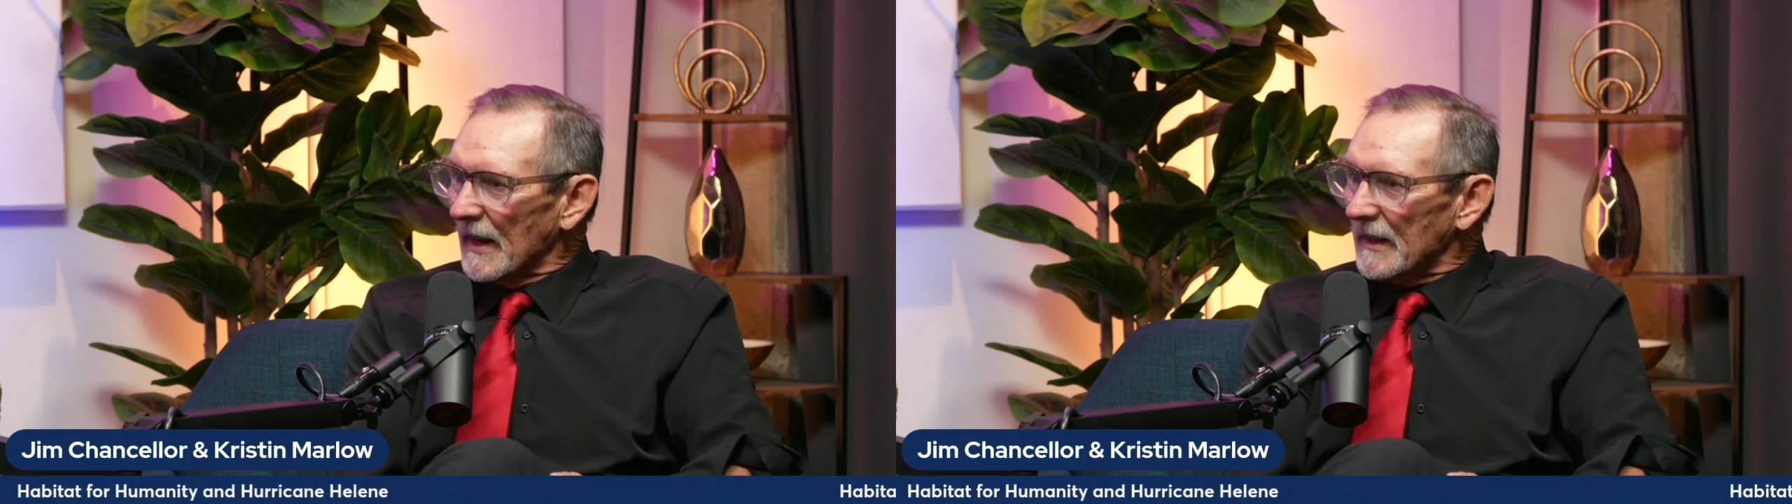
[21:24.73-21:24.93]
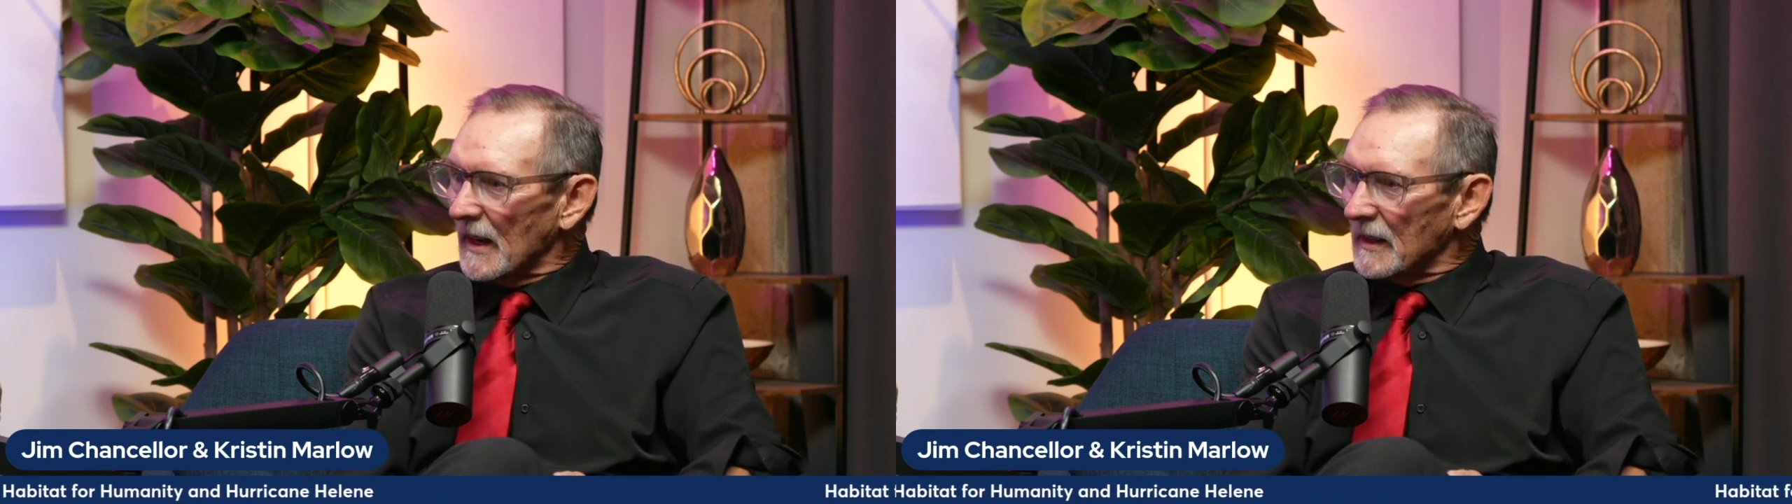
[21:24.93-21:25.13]

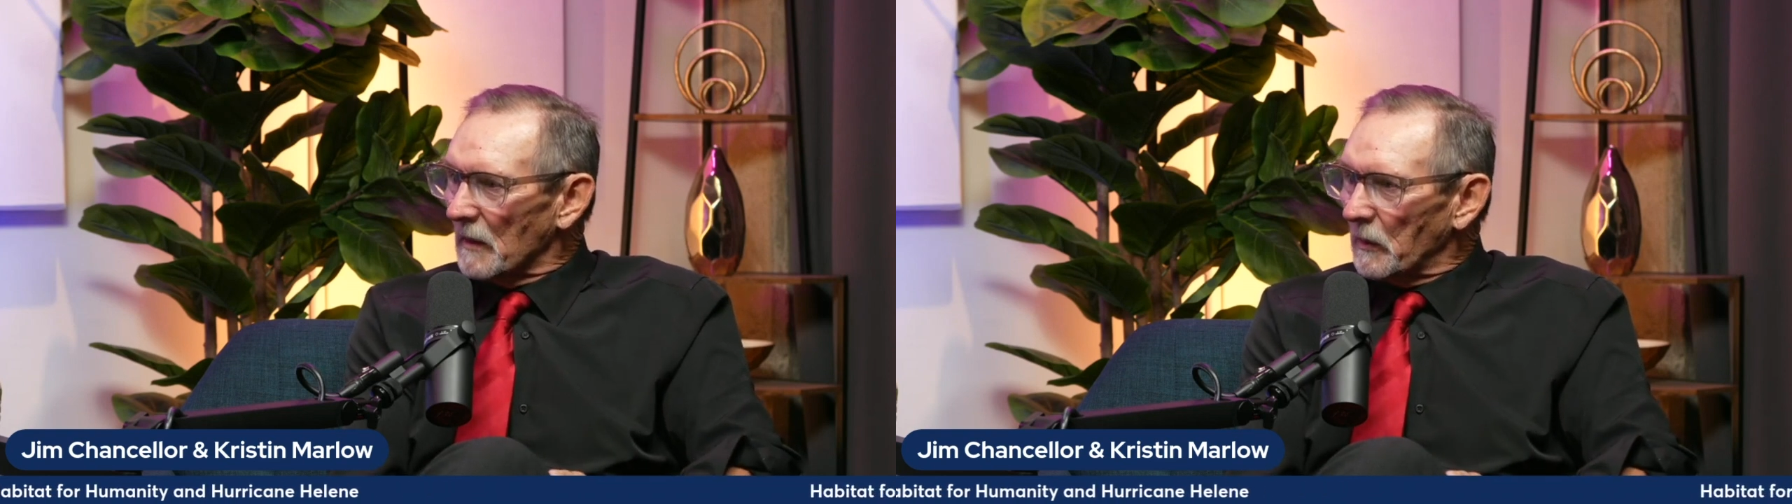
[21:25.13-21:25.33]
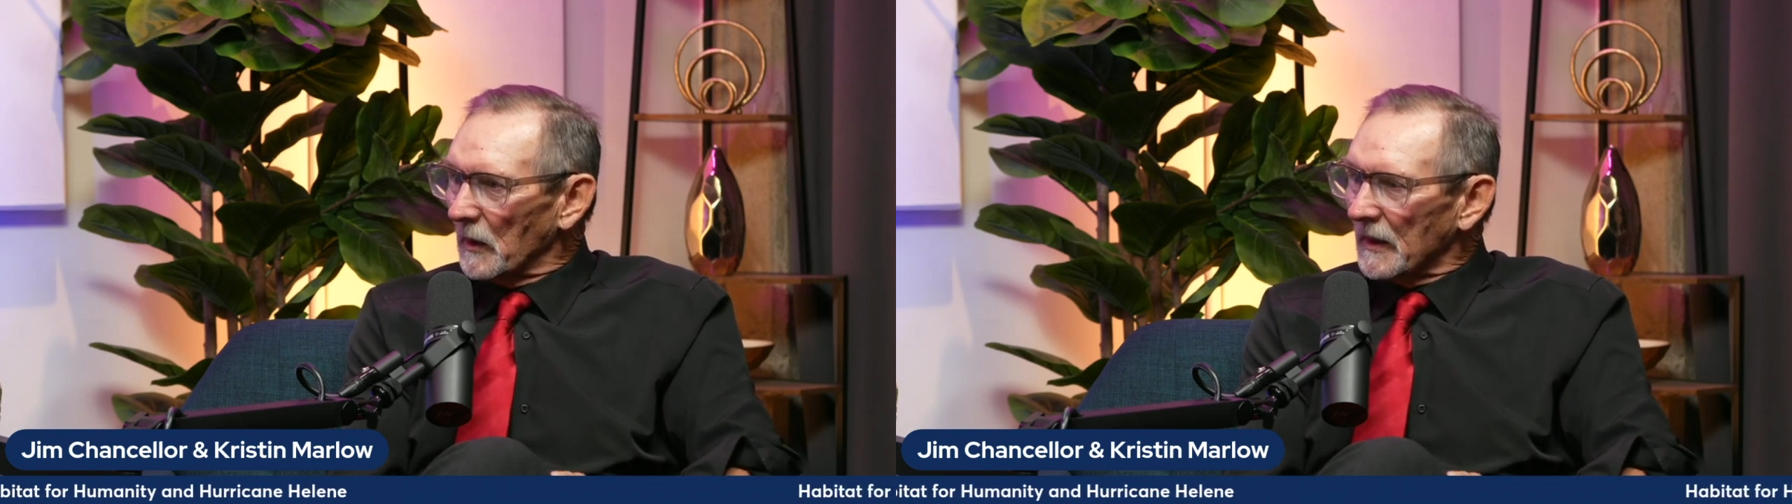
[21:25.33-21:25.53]
a young
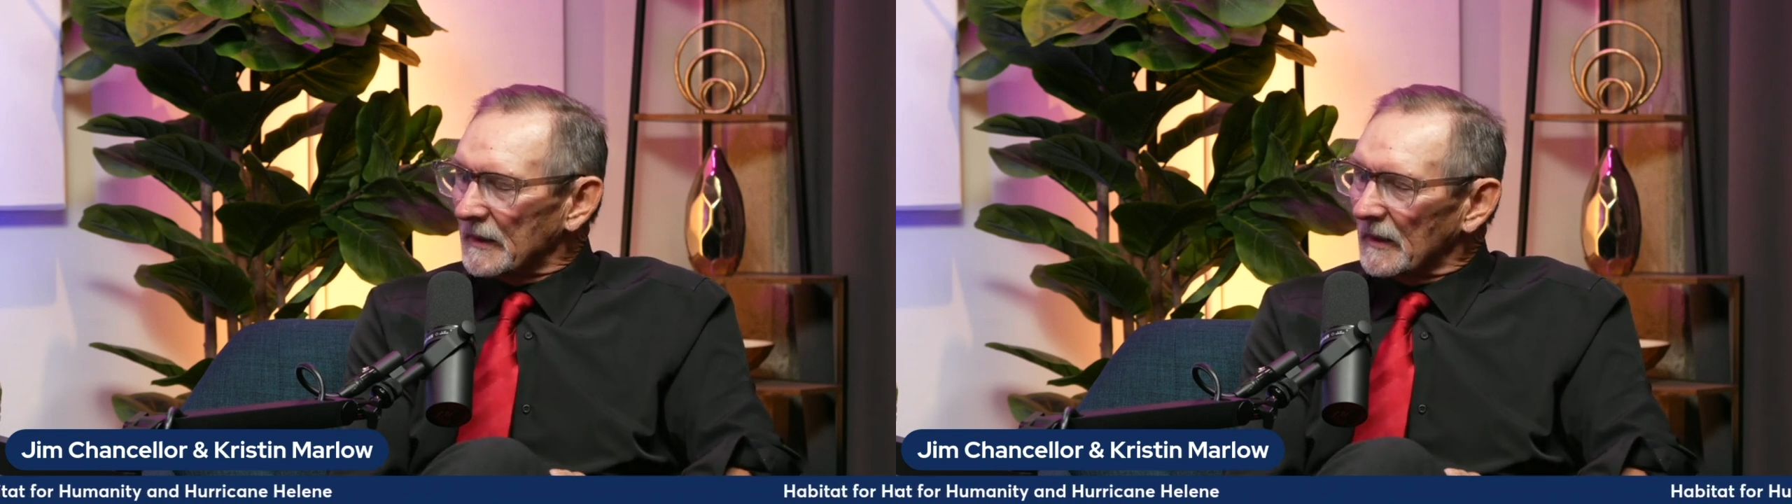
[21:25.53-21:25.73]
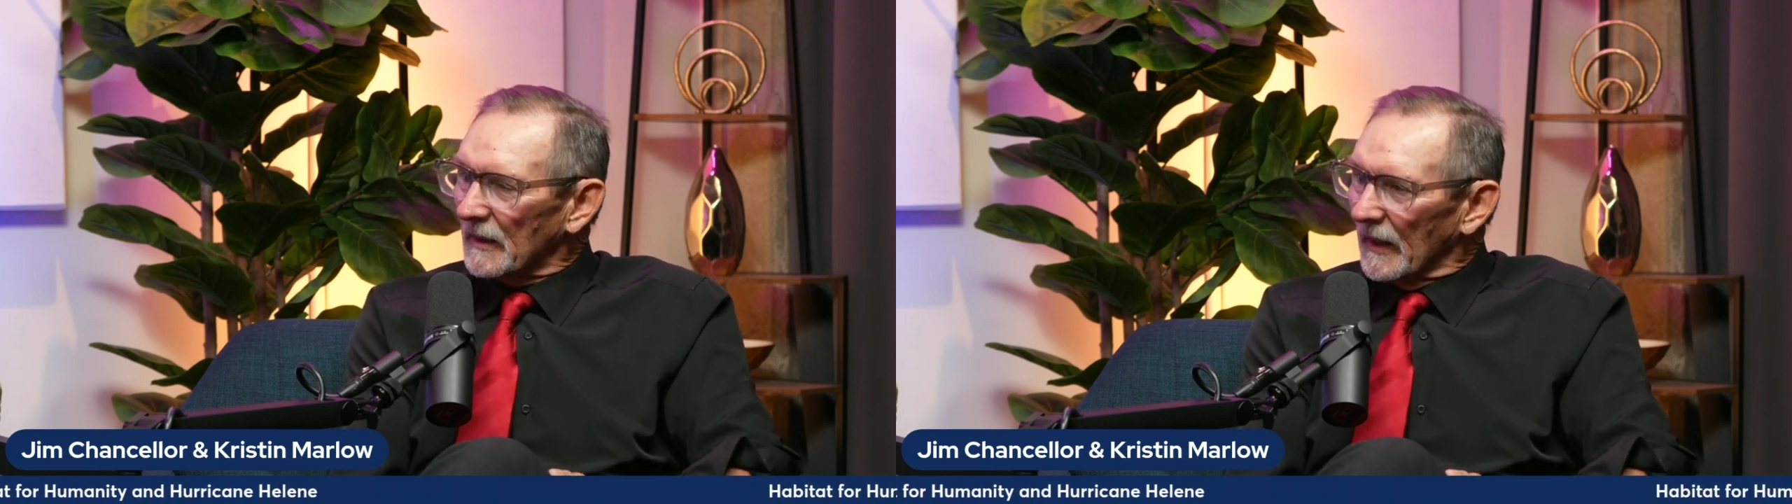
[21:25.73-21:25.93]
couple
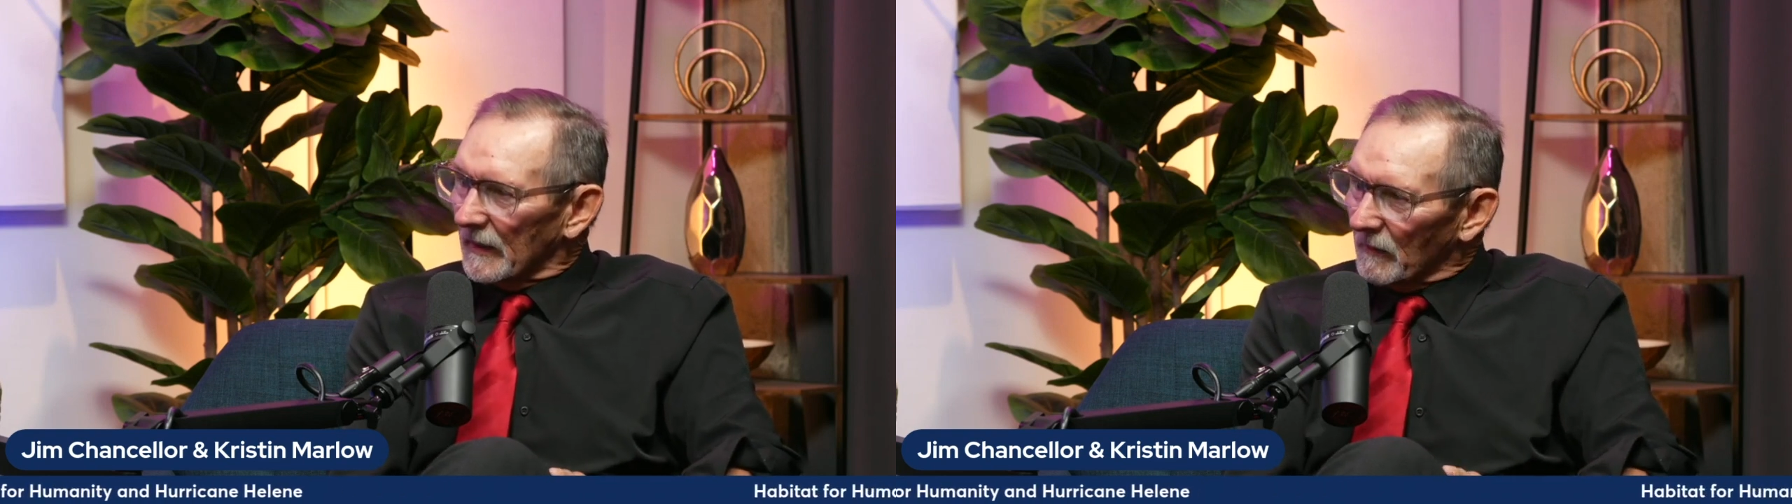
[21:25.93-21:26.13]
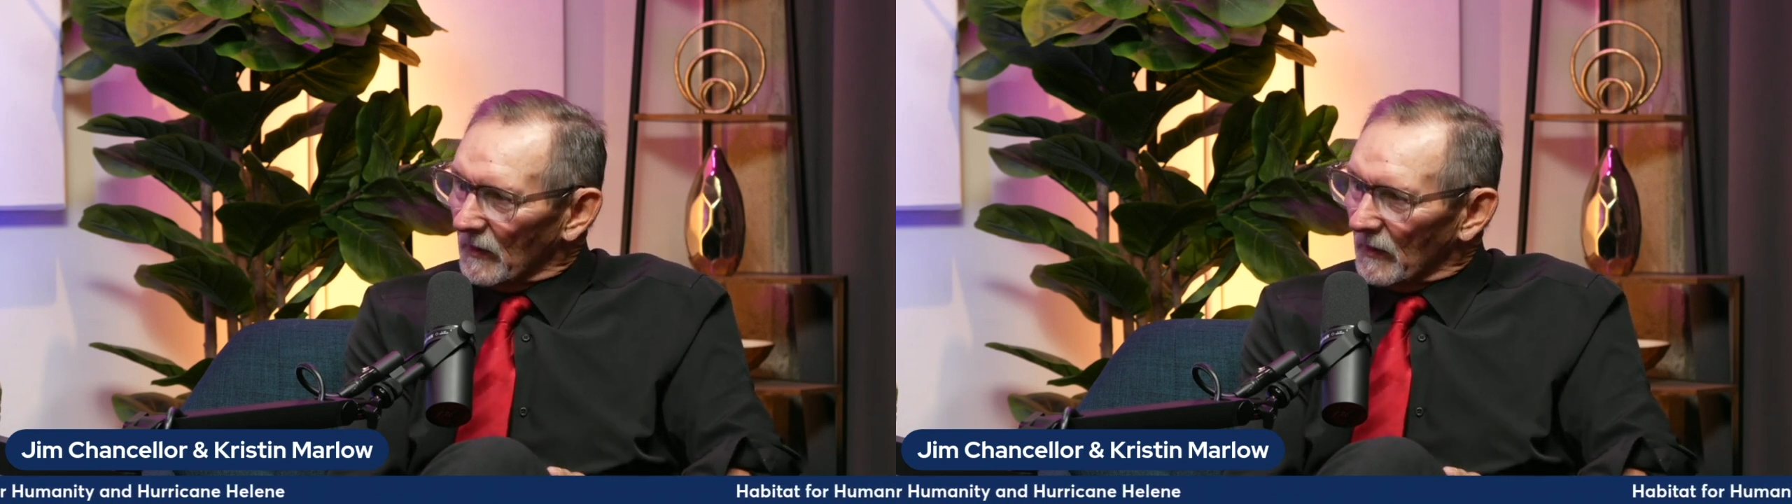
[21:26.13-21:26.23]
that